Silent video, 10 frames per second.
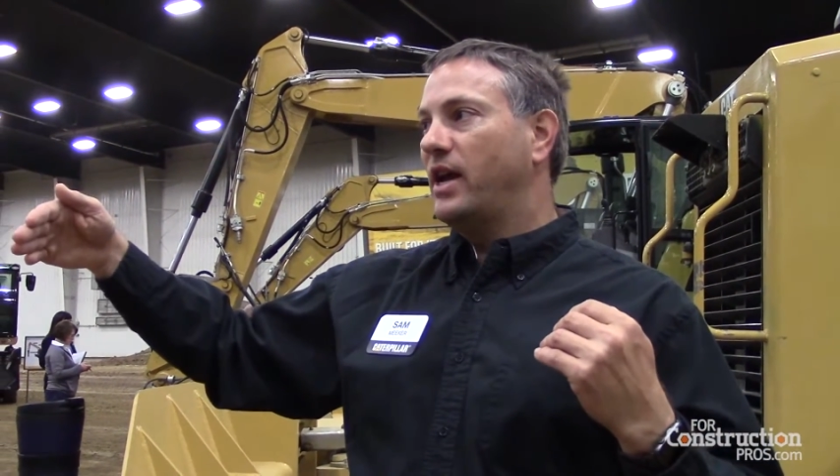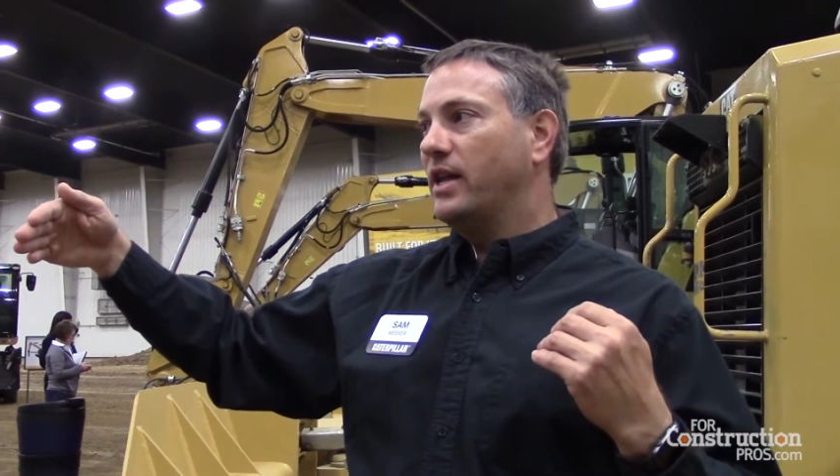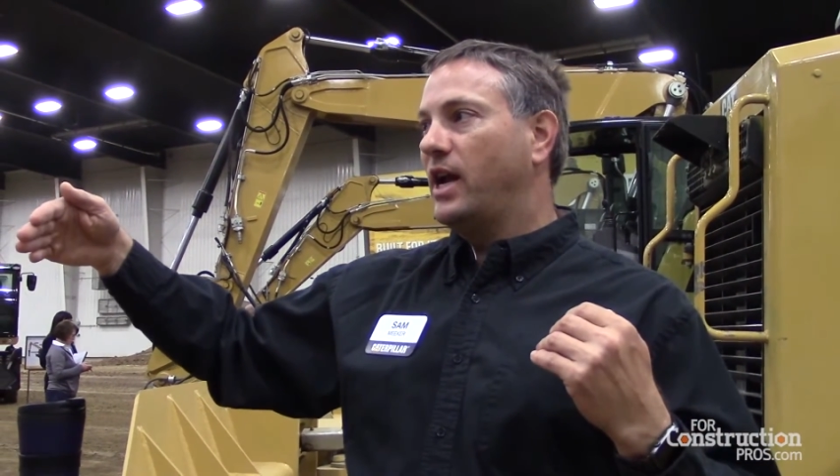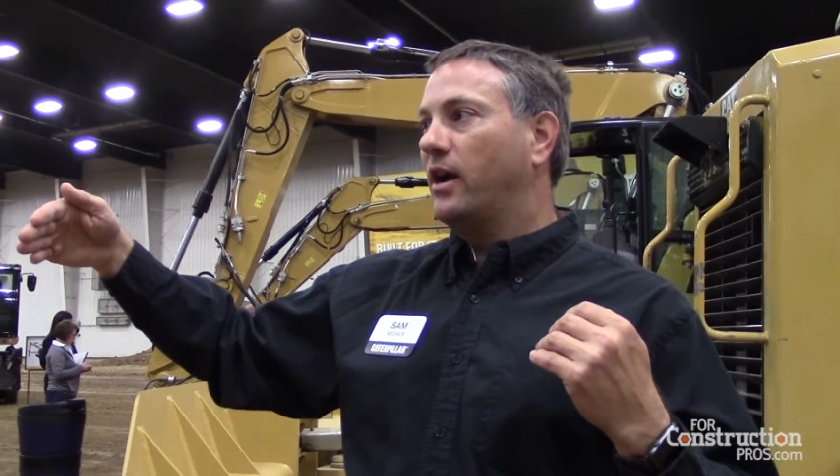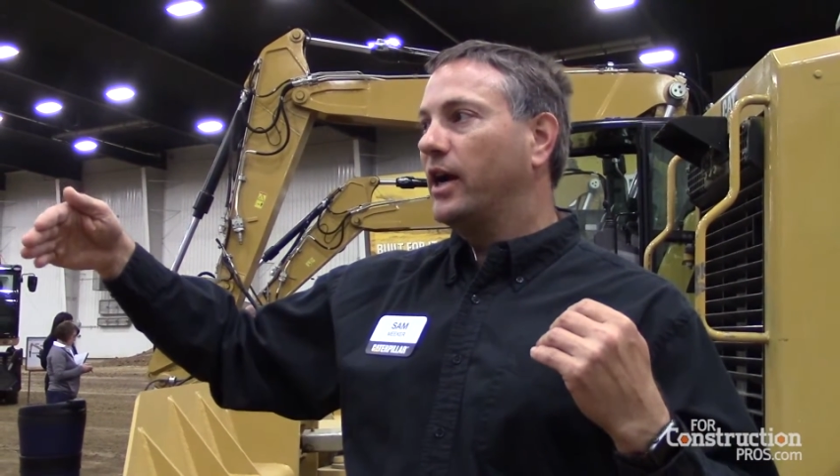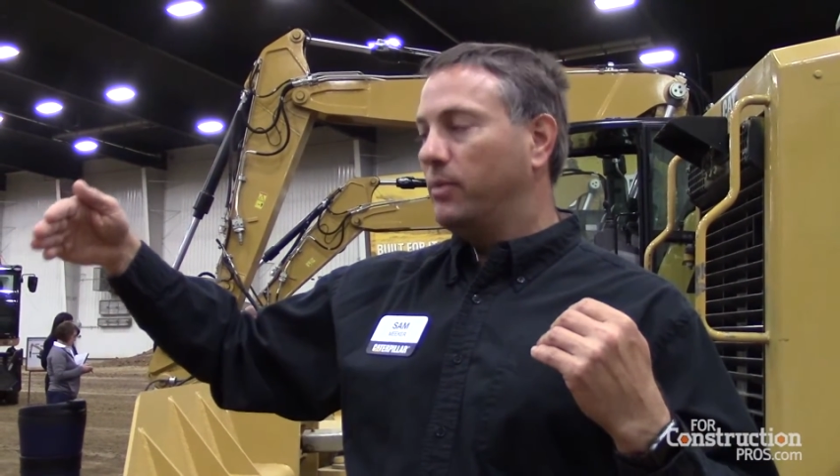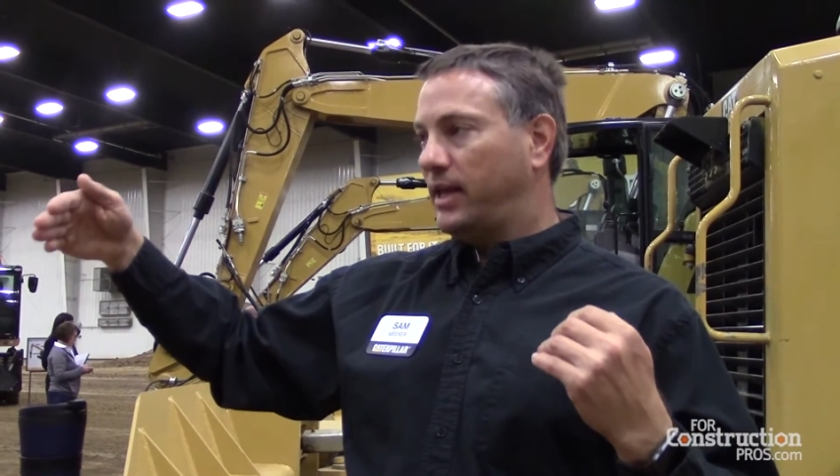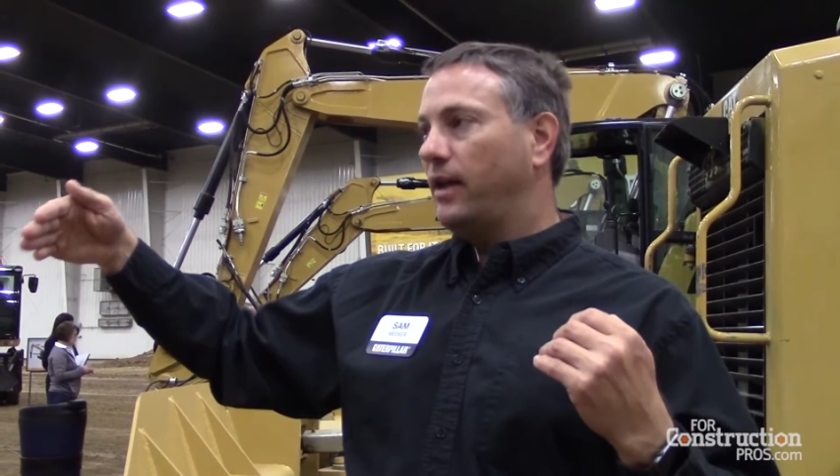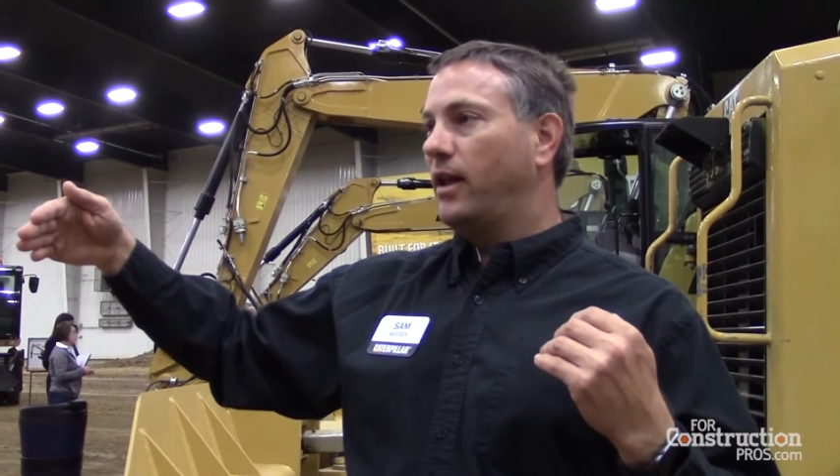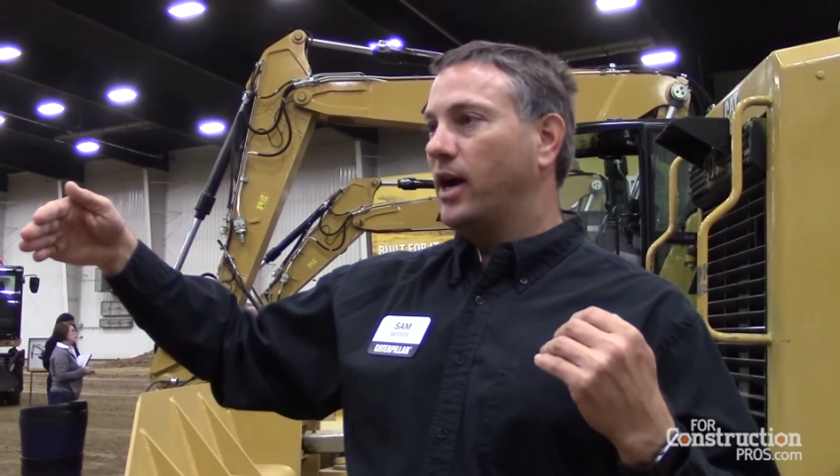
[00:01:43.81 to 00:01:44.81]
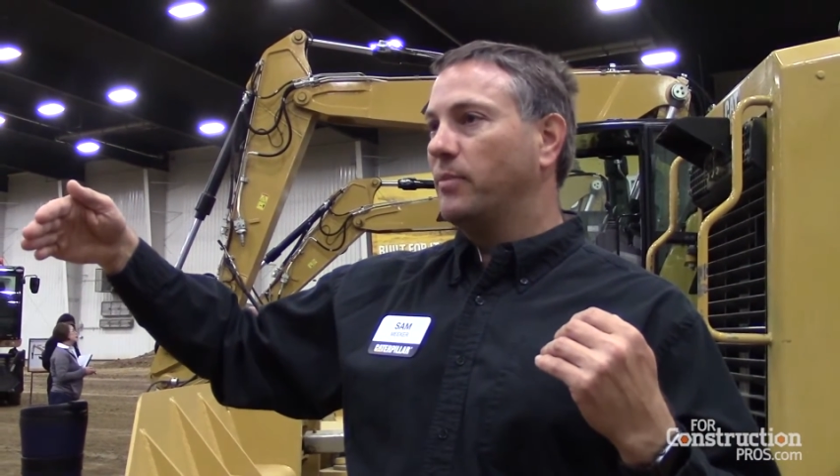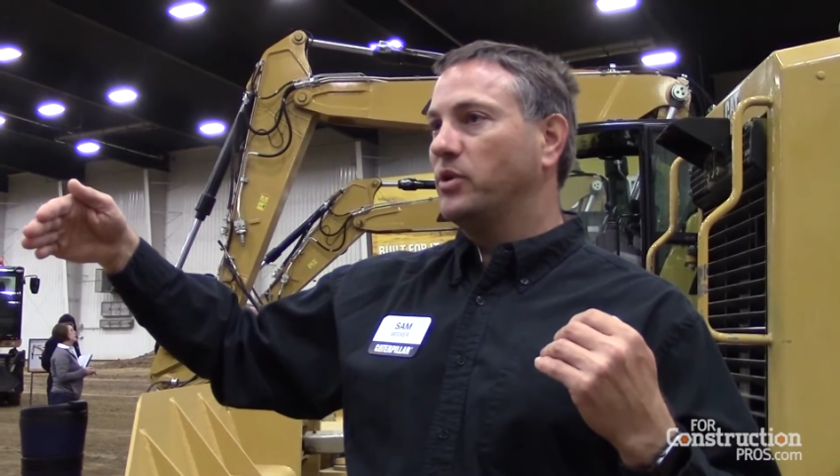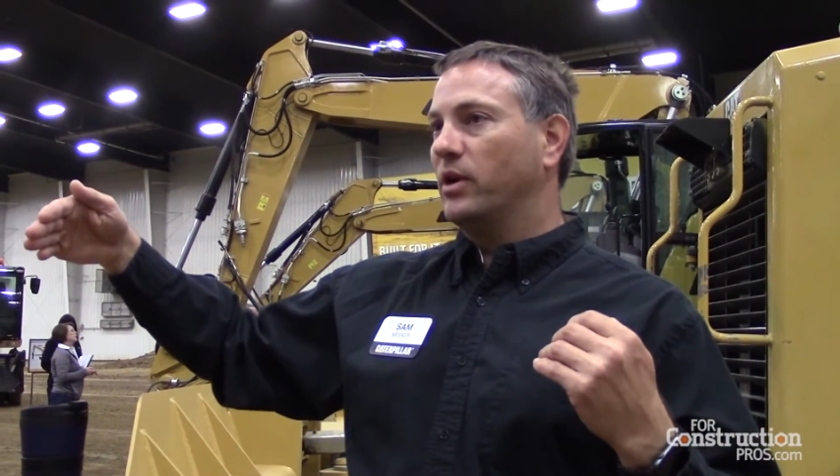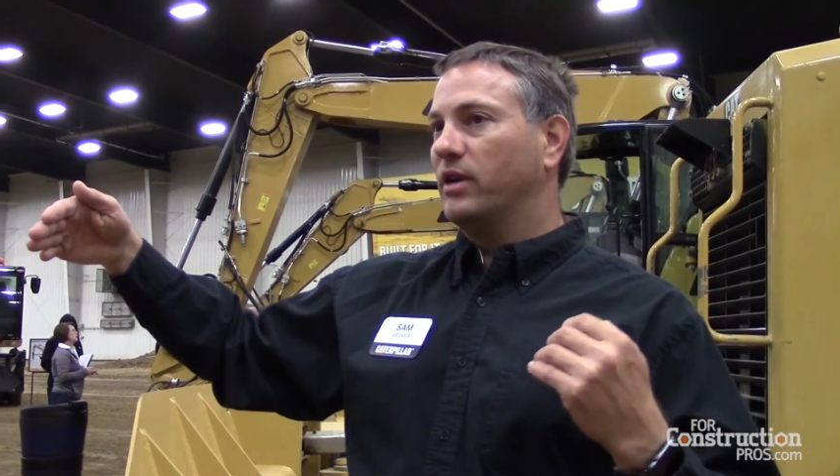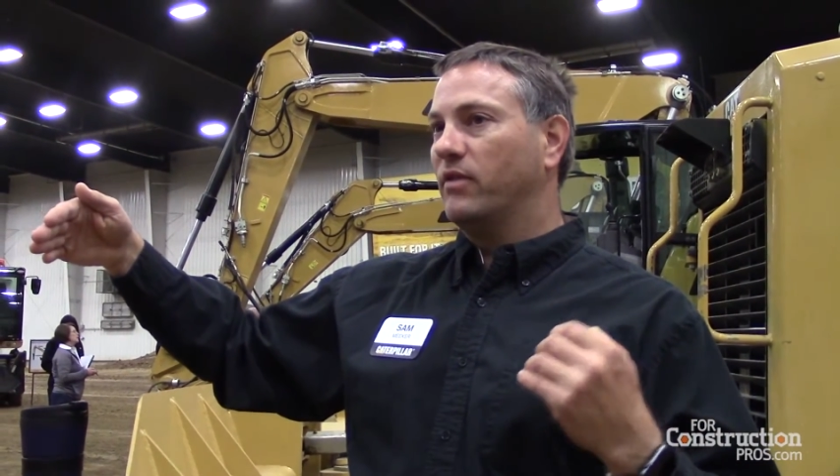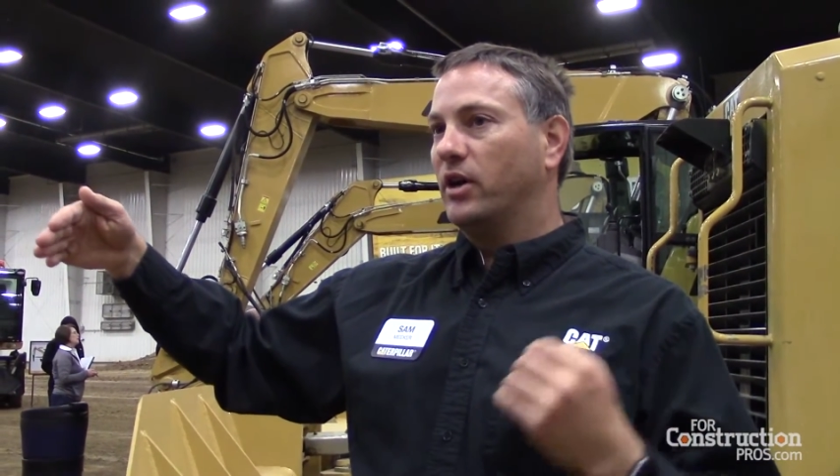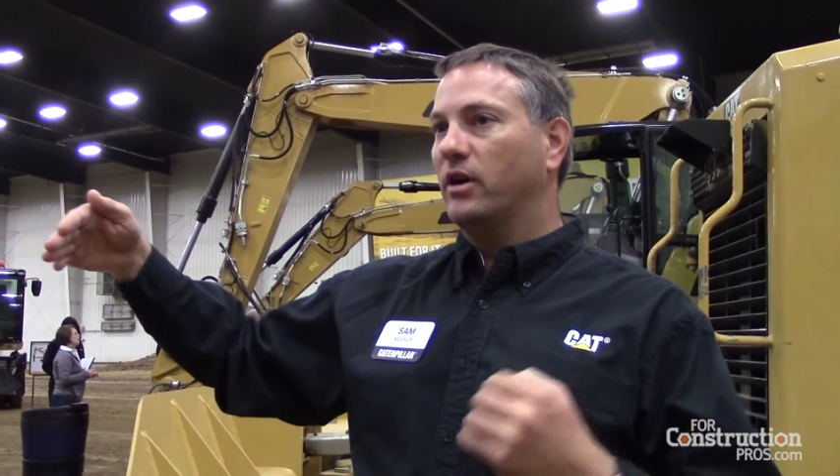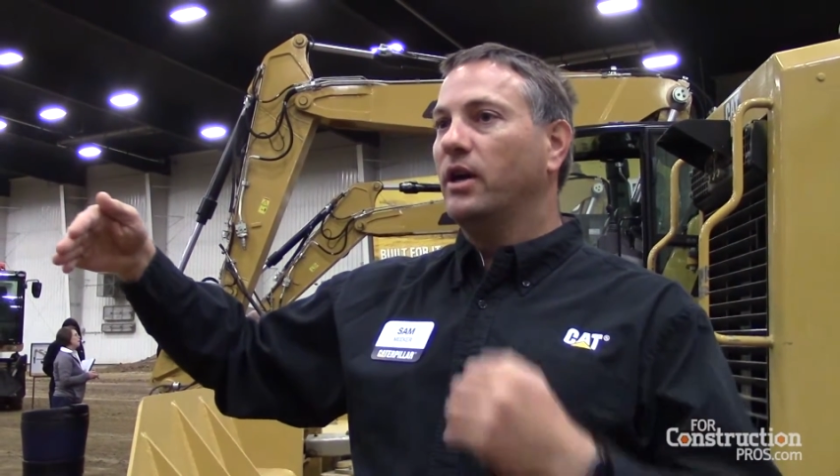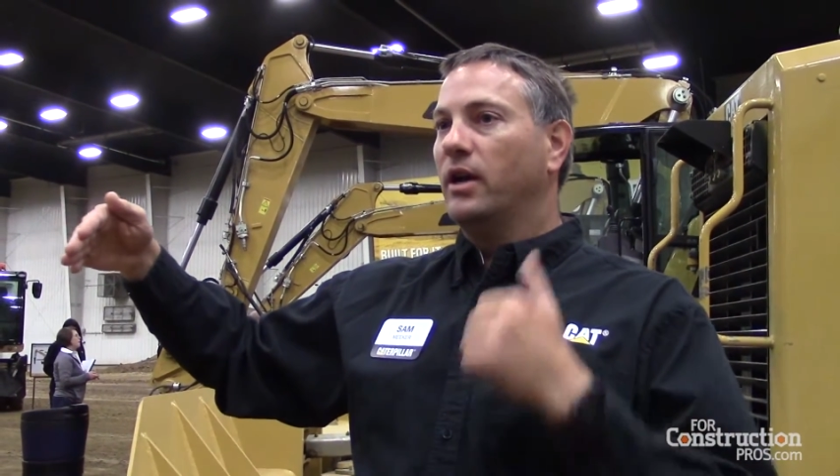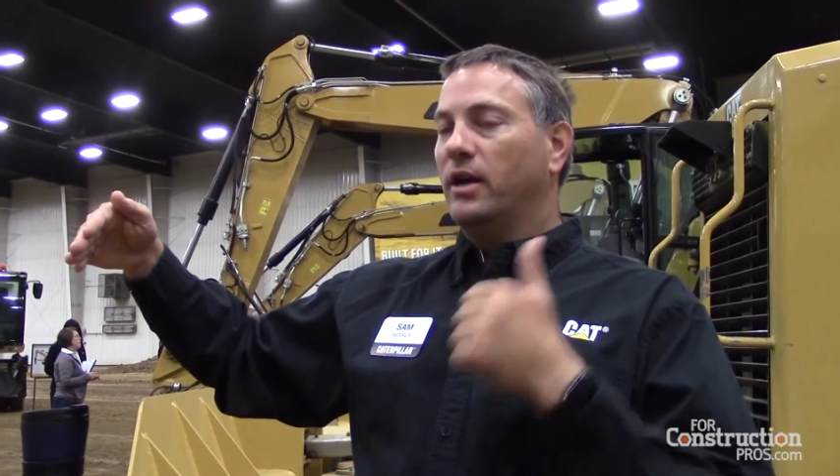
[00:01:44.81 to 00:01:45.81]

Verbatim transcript: that carry with that lockup torque converter,